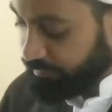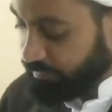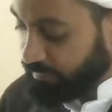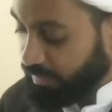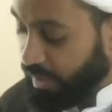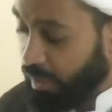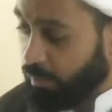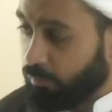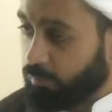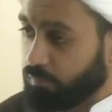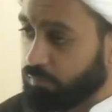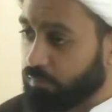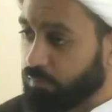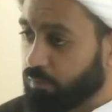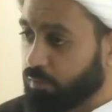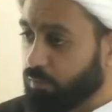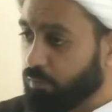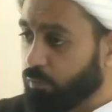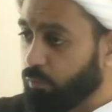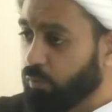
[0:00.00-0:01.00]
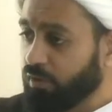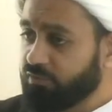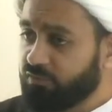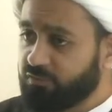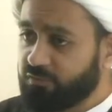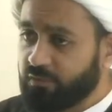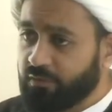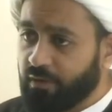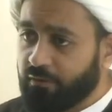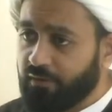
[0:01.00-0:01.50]
Now,
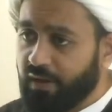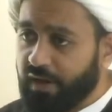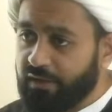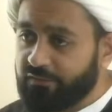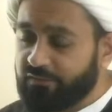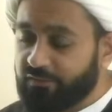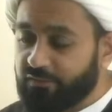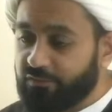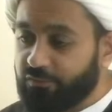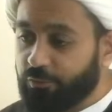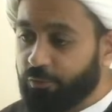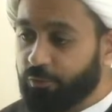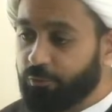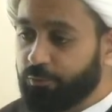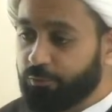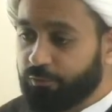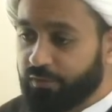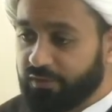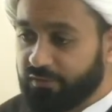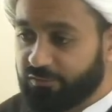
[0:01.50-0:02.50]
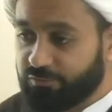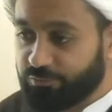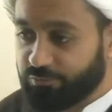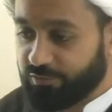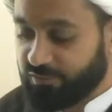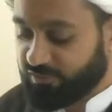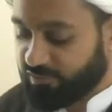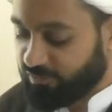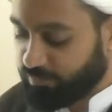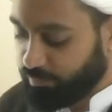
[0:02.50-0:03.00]
question arises, who is
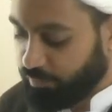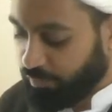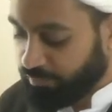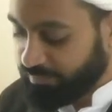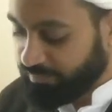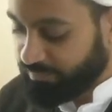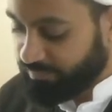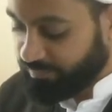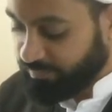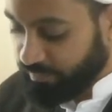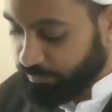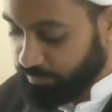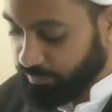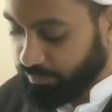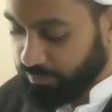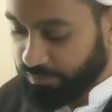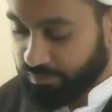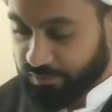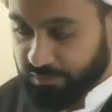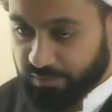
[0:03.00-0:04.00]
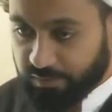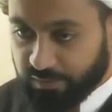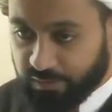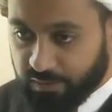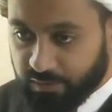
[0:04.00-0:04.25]
responsible